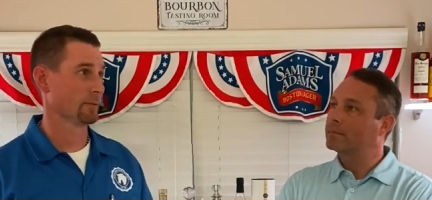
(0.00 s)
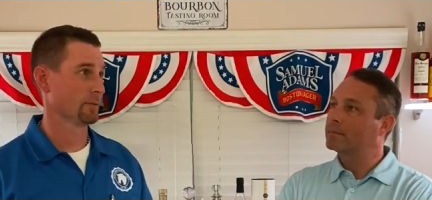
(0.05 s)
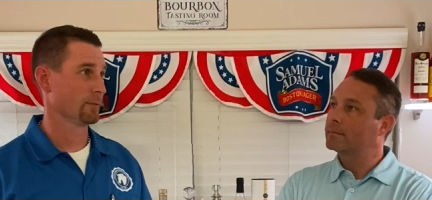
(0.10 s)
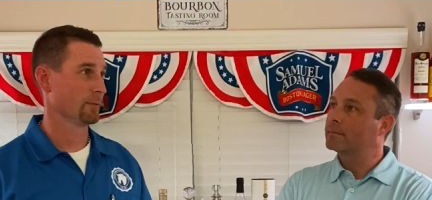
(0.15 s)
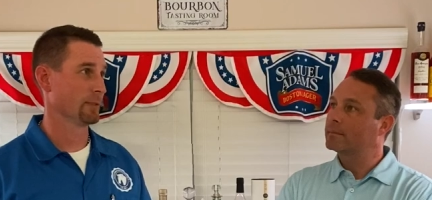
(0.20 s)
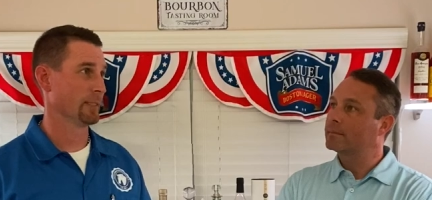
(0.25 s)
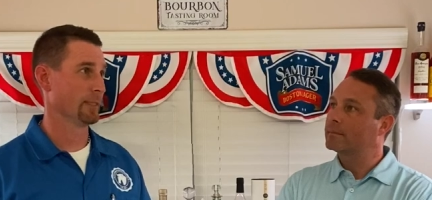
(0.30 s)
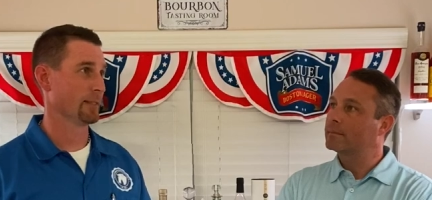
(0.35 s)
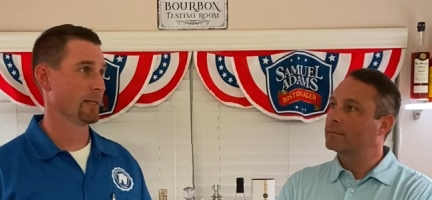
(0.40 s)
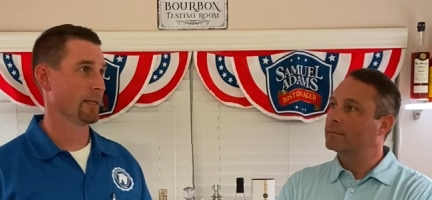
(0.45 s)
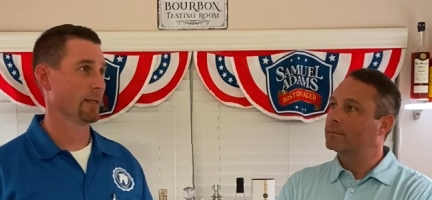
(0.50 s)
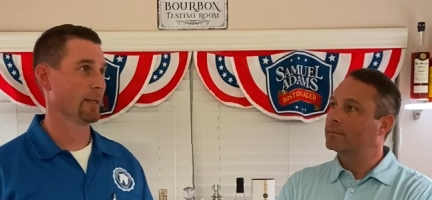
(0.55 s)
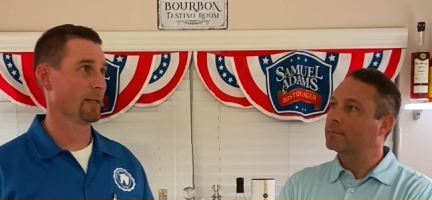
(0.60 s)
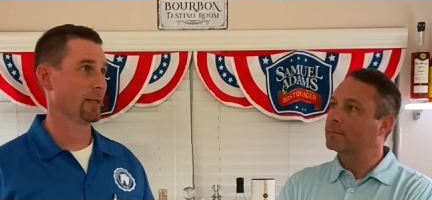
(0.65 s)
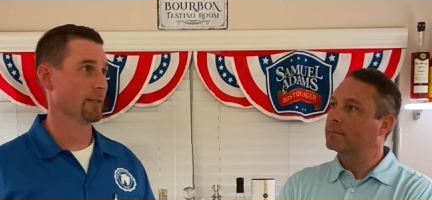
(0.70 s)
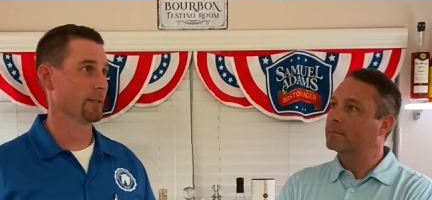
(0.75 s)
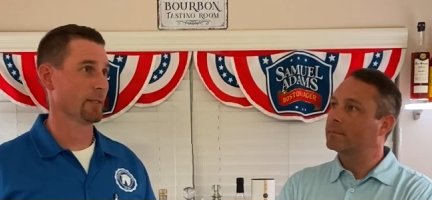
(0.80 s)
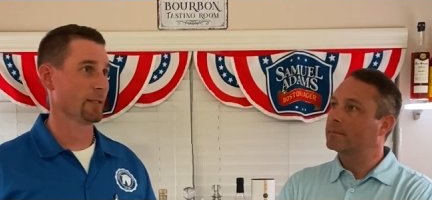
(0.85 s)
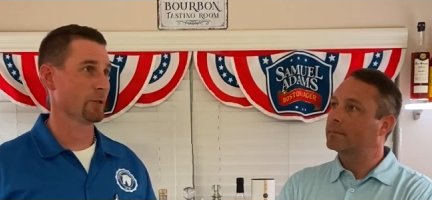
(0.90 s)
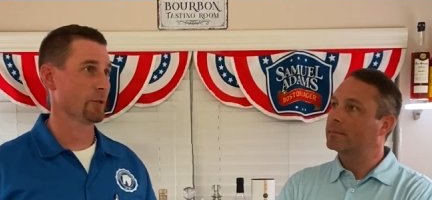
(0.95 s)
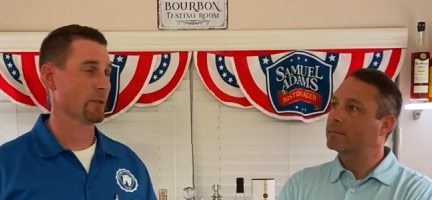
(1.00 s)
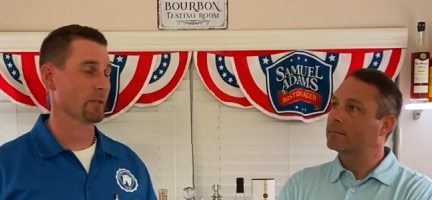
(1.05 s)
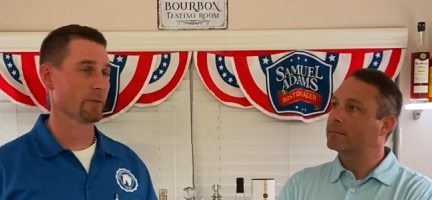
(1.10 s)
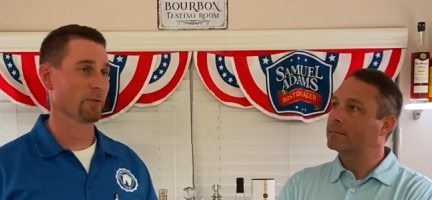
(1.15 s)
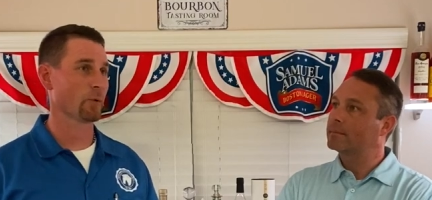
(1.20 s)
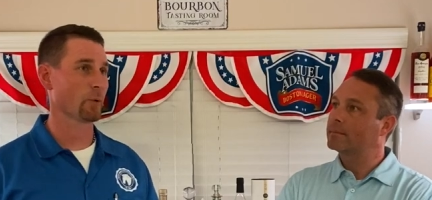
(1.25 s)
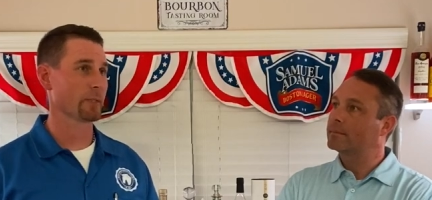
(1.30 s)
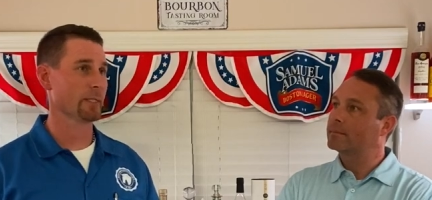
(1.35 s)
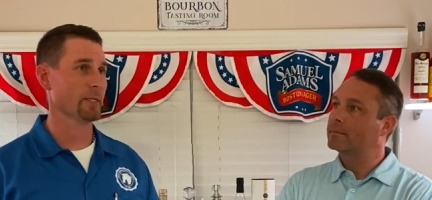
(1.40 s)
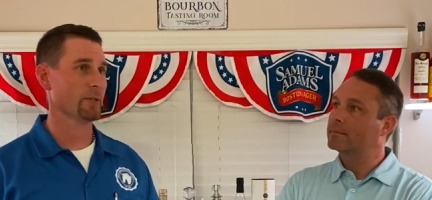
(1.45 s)
Speaker 1: is that, 19, is that
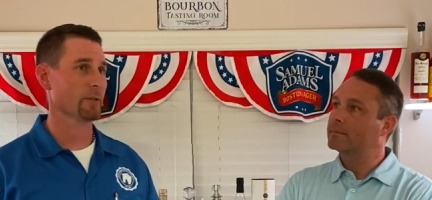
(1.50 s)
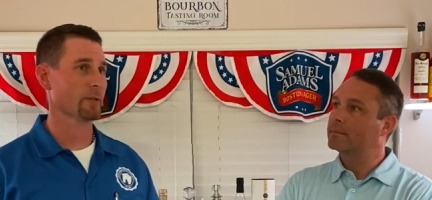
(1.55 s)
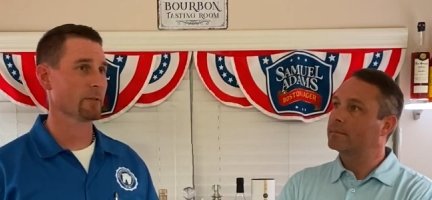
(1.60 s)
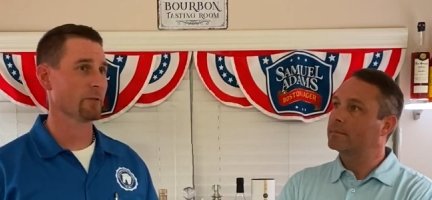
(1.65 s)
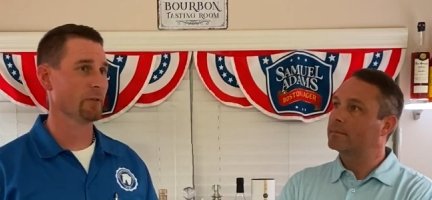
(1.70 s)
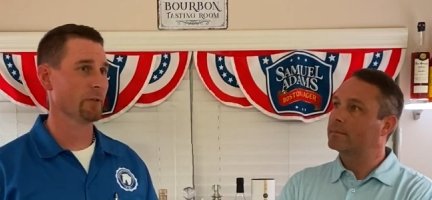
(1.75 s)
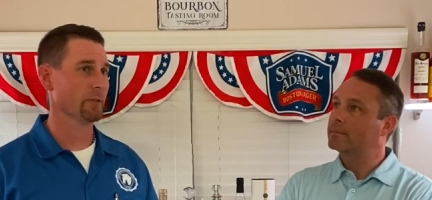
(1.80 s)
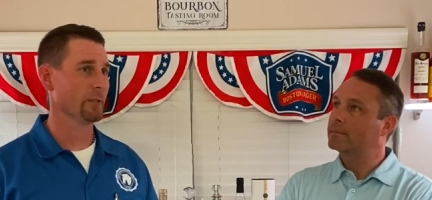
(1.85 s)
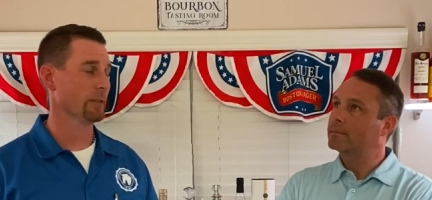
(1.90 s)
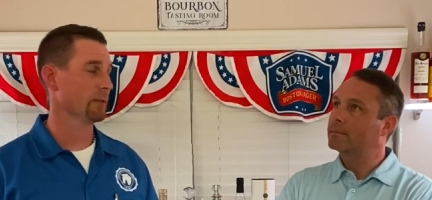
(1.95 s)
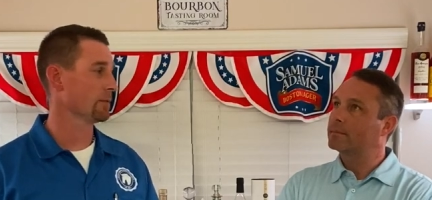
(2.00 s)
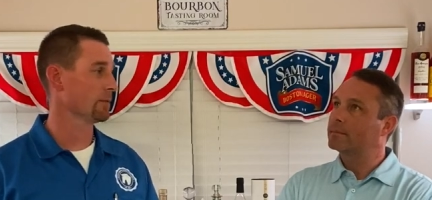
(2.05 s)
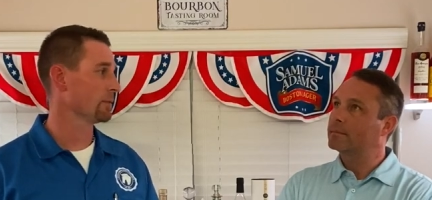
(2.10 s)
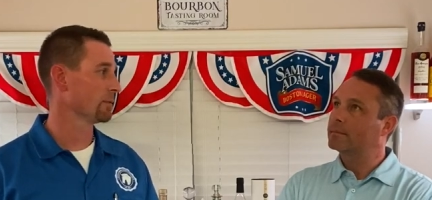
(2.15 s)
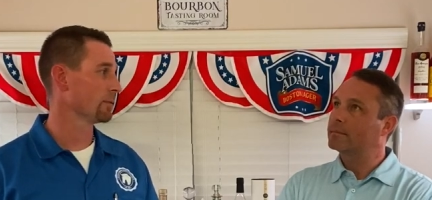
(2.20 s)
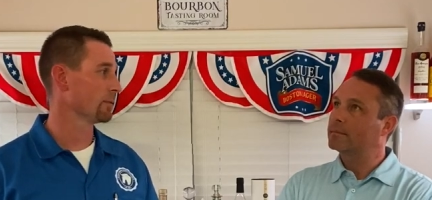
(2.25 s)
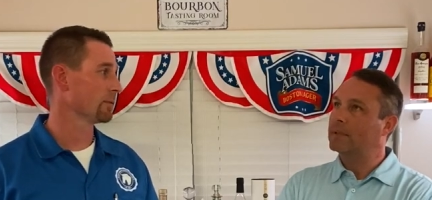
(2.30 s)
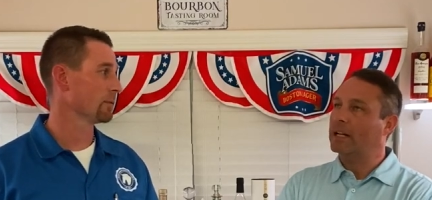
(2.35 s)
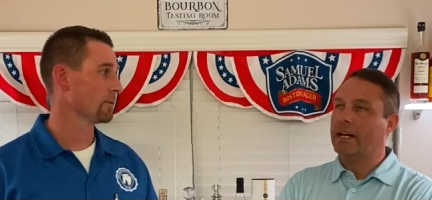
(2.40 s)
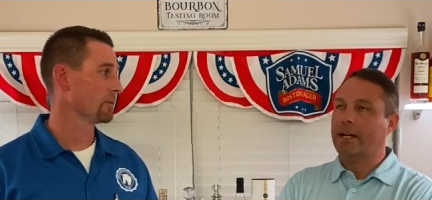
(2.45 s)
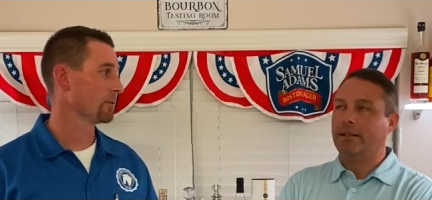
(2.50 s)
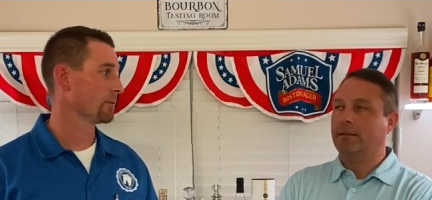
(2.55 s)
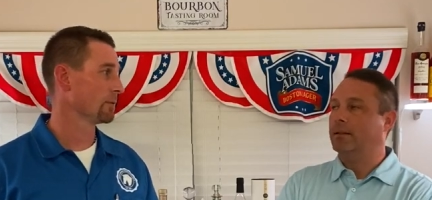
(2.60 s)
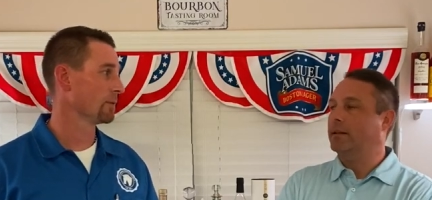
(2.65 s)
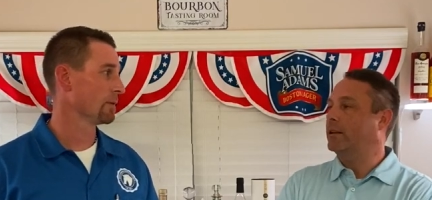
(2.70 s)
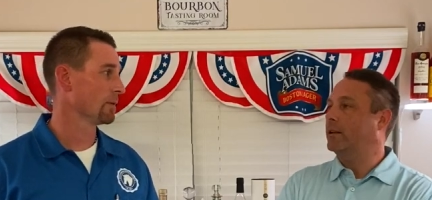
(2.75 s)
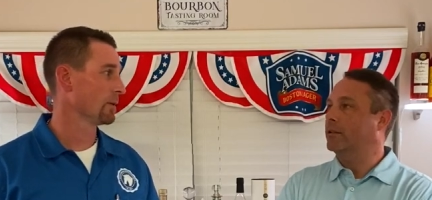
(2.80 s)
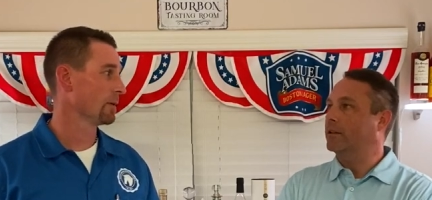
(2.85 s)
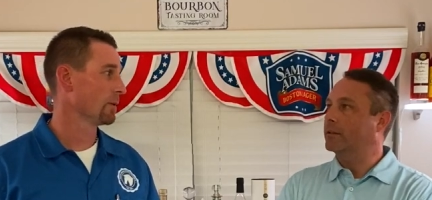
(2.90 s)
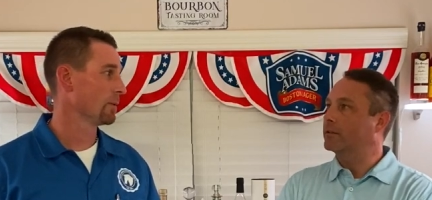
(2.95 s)
2014, 2015? I, don't
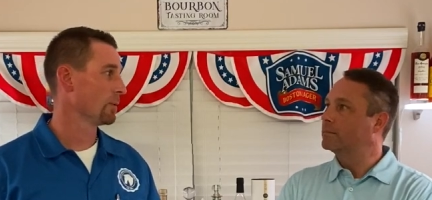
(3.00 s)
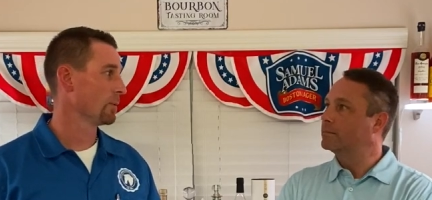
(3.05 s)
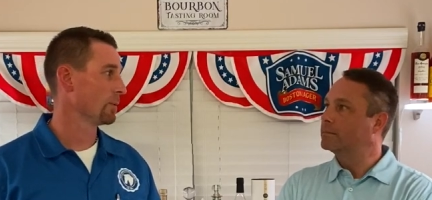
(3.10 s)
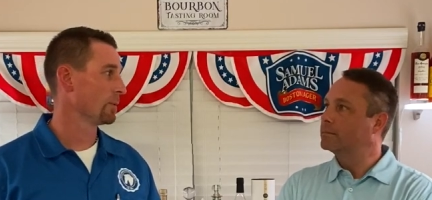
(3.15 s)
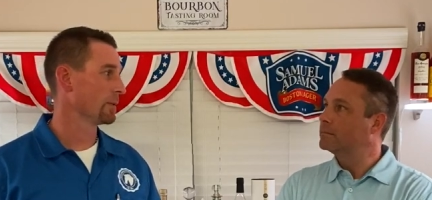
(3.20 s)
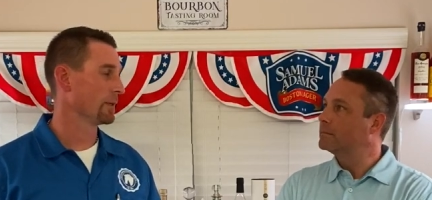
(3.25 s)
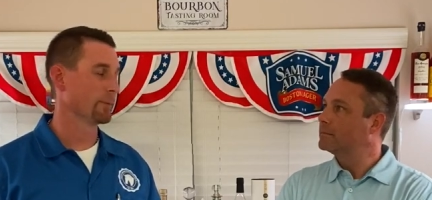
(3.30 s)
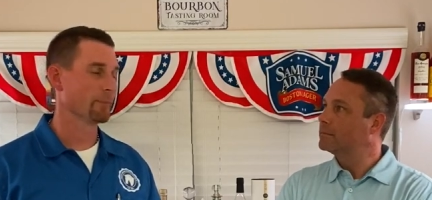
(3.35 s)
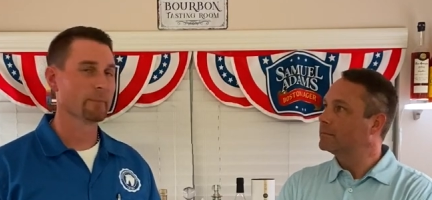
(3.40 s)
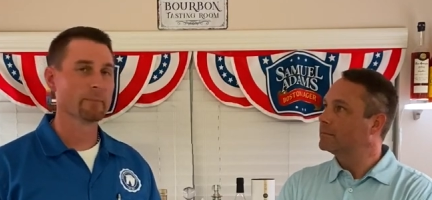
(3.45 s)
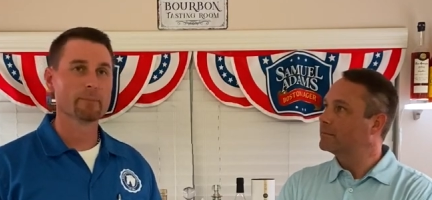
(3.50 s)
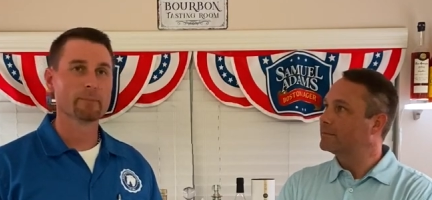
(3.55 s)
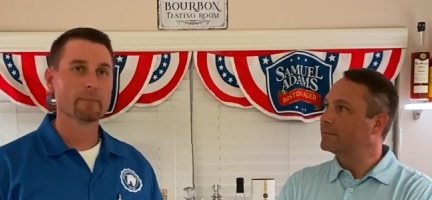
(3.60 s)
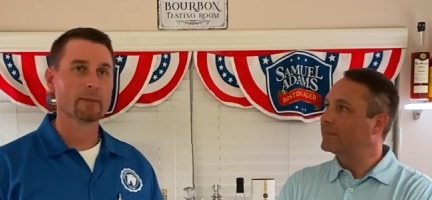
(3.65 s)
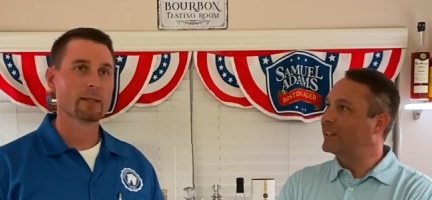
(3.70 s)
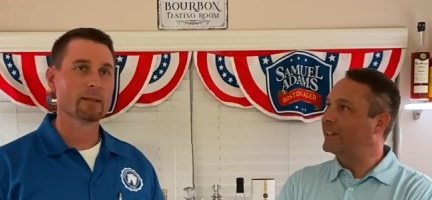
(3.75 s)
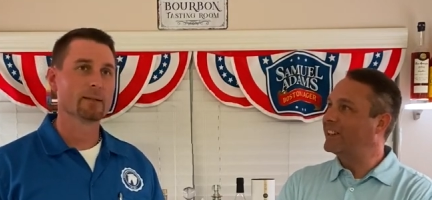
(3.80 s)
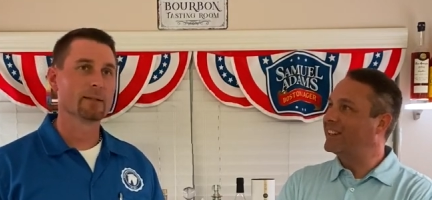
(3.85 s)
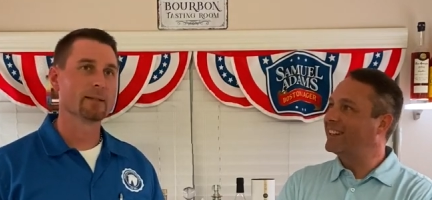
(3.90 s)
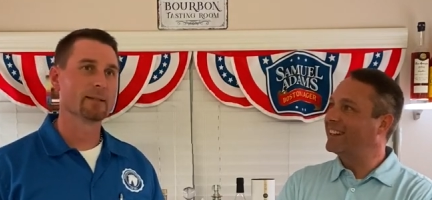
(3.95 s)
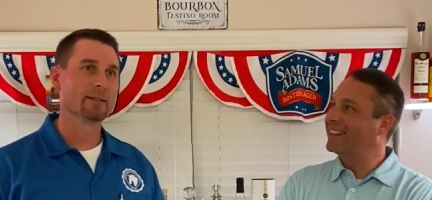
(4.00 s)
know. Yeah.